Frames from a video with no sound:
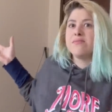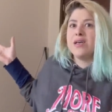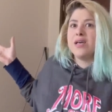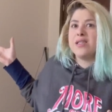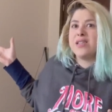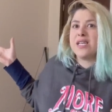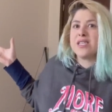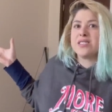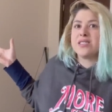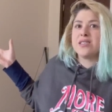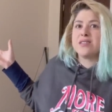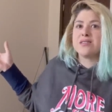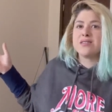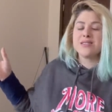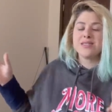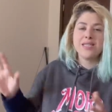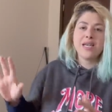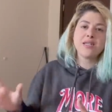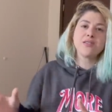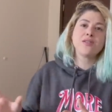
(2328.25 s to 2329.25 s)
And that's it.
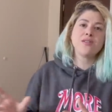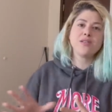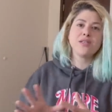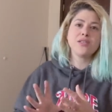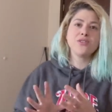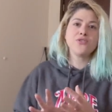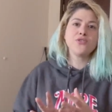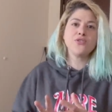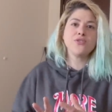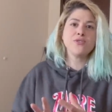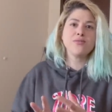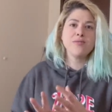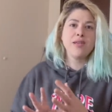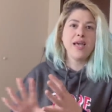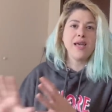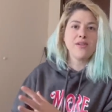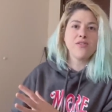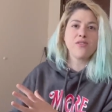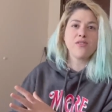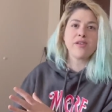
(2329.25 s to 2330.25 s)
Zazzle is
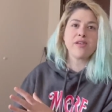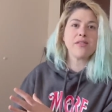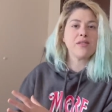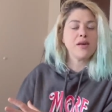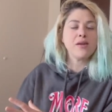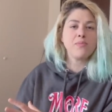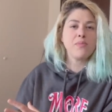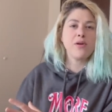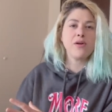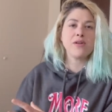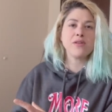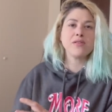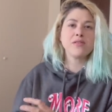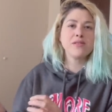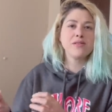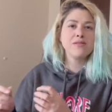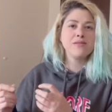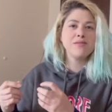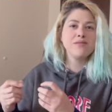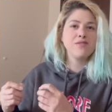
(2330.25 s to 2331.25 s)
handling that part,
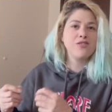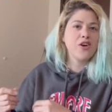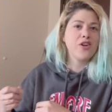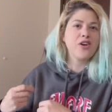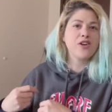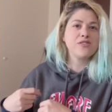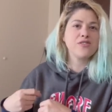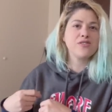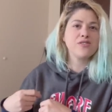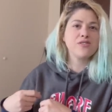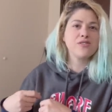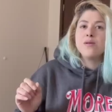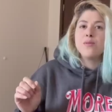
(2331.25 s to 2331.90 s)
not us.